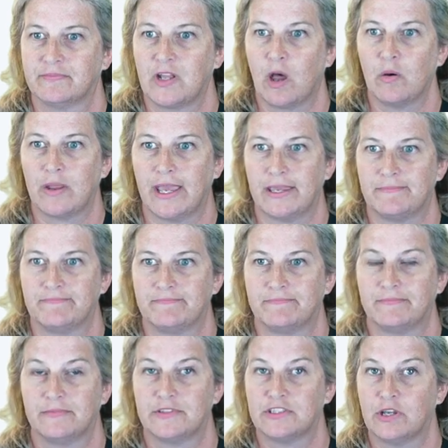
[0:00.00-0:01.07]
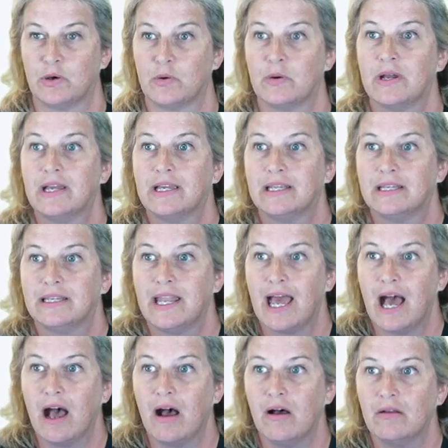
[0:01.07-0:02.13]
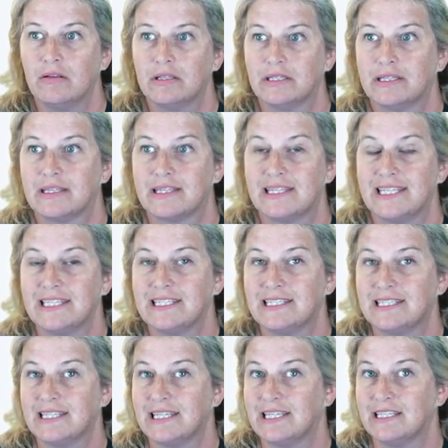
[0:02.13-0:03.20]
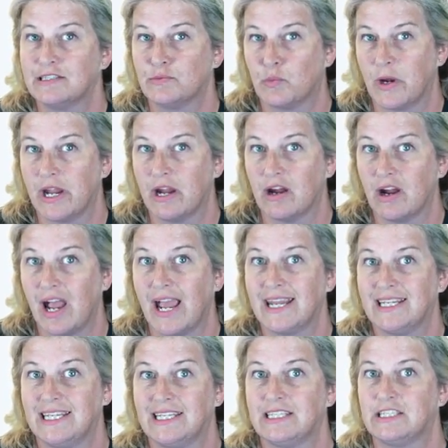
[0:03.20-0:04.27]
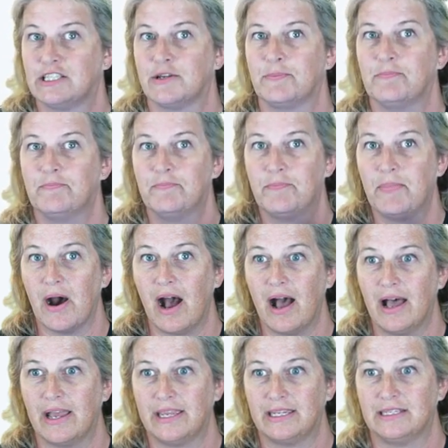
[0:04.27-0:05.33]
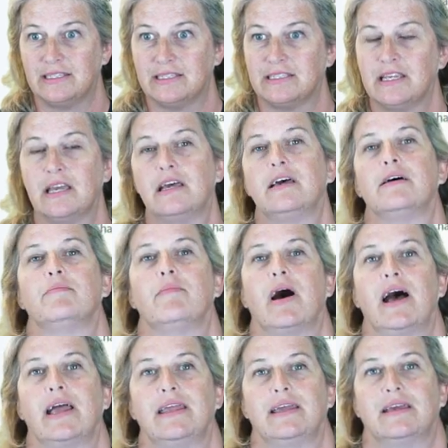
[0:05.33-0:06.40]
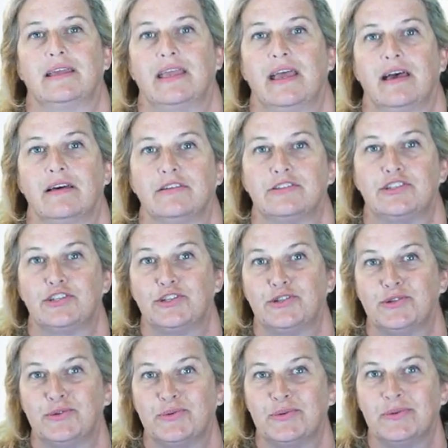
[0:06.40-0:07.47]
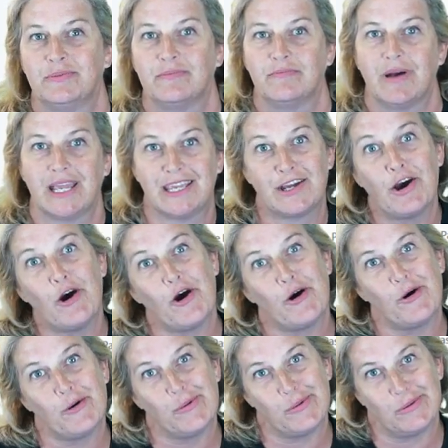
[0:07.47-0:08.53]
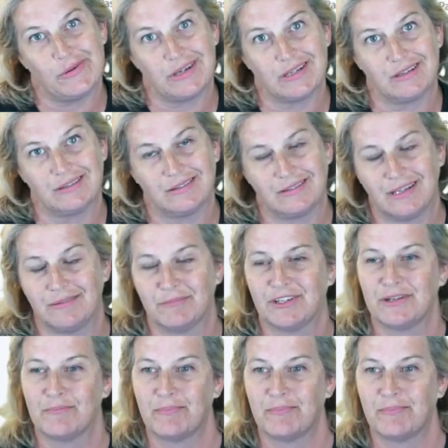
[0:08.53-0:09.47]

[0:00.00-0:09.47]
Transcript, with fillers: Okay, so now this is where I need to bind my account to my code. I'm going to